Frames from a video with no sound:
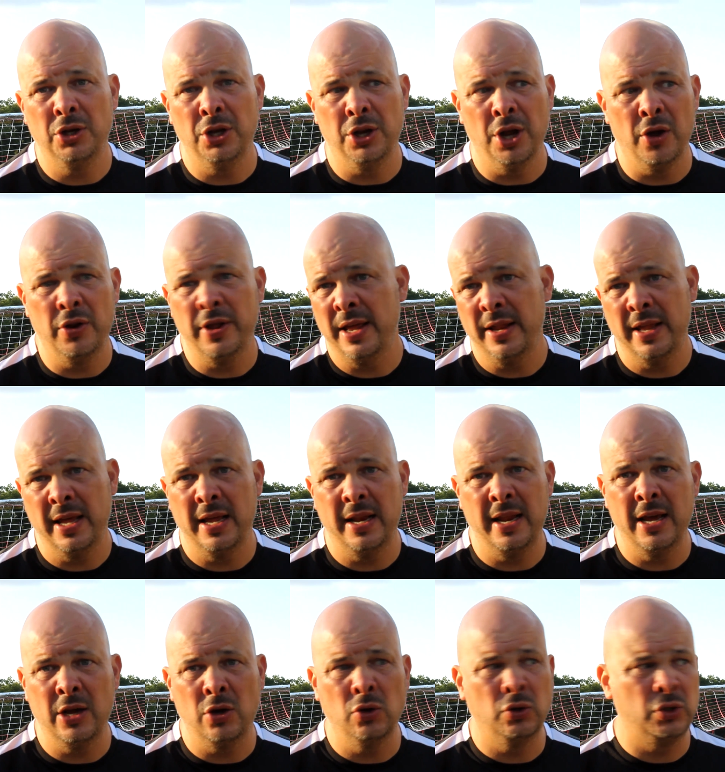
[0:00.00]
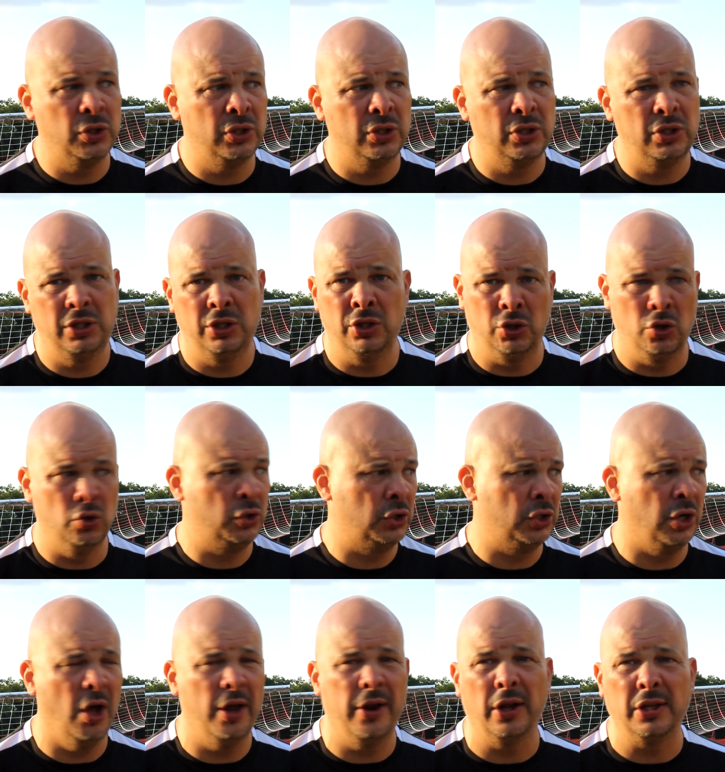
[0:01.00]
You know, they're, they're, they're good, good
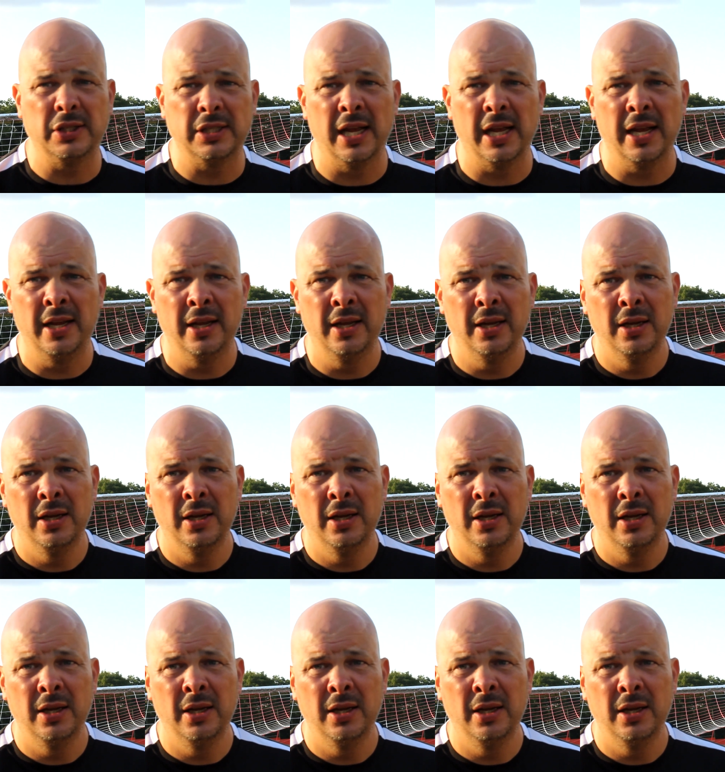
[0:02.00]
side, I'd say.